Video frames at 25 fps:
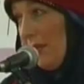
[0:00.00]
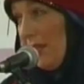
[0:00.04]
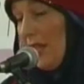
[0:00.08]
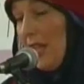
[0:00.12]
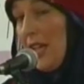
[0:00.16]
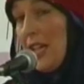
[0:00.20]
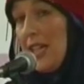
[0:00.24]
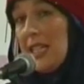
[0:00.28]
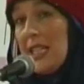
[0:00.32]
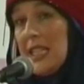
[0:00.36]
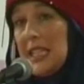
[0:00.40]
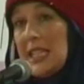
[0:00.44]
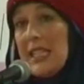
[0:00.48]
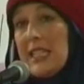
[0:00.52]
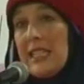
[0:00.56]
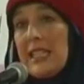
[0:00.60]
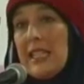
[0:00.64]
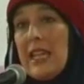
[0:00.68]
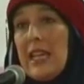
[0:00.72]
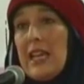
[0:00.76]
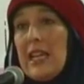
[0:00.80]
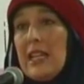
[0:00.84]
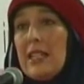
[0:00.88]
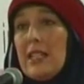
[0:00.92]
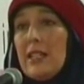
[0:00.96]
and he
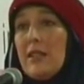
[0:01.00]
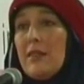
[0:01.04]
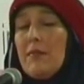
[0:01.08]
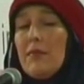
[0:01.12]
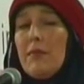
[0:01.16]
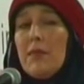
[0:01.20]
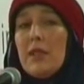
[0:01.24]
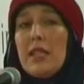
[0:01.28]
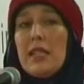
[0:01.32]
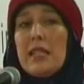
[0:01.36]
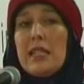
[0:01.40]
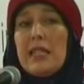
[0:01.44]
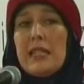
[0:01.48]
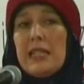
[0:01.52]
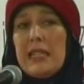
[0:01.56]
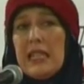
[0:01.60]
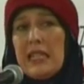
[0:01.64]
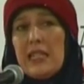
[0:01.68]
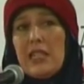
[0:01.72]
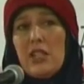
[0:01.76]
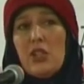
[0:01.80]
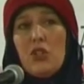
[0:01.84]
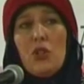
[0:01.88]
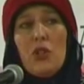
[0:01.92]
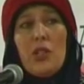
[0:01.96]
said,
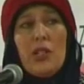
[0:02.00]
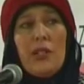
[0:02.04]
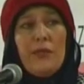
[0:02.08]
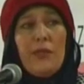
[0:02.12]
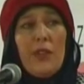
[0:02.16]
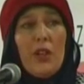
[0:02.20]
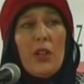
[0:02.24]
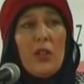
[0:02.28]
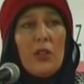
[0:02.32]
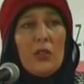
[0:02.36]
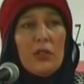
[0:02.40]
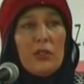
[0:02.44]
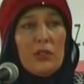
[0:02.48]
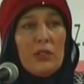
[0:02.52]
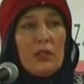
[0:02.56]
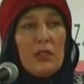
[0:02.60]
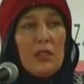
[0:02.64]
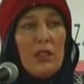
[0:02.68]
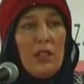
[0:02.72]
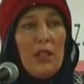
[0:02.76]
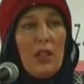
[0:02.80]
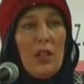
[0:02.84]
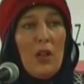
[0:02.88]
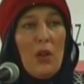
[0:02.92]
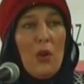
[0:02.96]
Sister Yvonne,
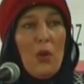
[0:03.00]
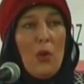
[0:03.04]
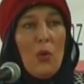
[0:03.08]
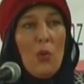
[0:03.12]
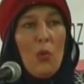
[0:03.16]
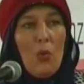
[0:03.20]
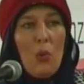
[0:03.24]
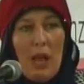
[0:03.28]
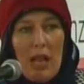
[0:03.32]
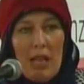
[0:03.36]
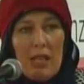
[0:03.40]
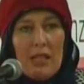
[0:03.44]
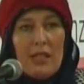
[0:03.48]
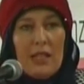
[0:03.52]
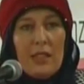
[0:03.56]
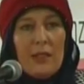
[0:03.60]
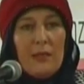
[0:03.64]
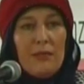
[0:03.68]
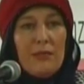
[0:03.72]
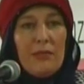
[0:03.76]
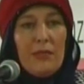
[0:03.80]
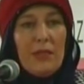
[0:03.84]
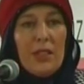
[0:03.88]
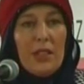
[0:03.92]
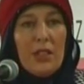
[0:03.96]

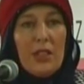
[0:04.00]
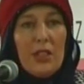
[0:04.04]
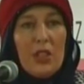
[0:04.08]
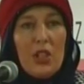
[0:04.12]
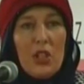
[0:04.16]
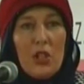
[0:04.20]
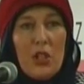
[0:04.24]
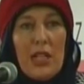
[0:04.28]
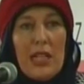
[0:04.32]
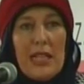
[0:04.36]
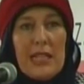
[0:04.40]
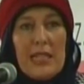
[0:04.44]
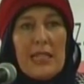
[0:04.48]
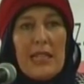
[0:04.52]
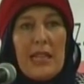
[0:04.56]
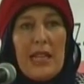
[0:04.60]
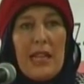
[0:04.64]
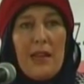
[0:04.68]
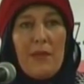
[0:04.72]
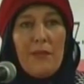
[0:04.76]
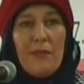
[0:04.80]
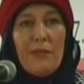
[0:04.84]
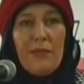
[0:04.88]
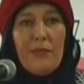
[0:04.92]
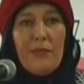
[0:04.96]
welcome to Islam.